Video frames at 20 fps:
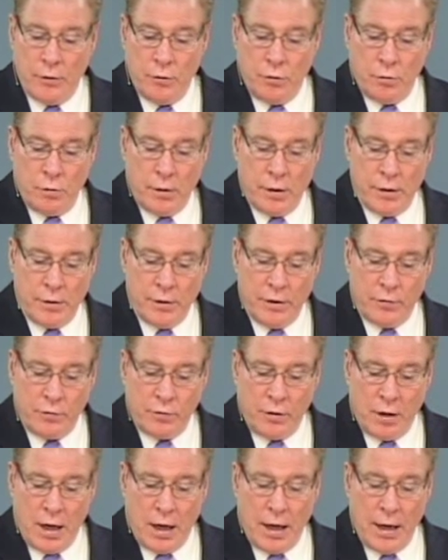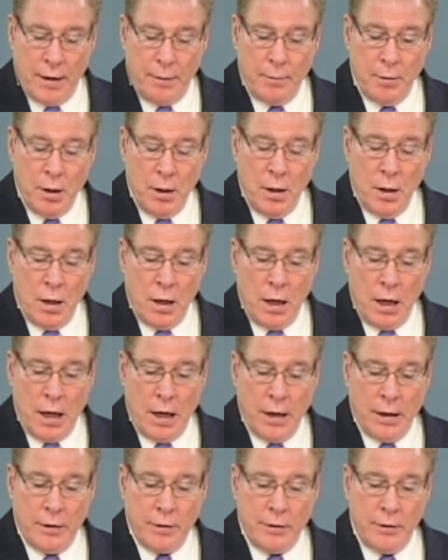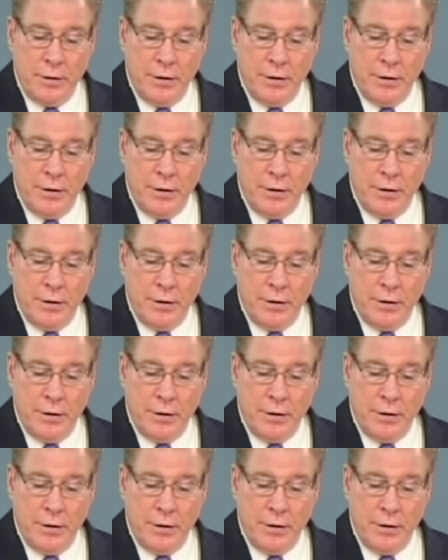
during this time, uh,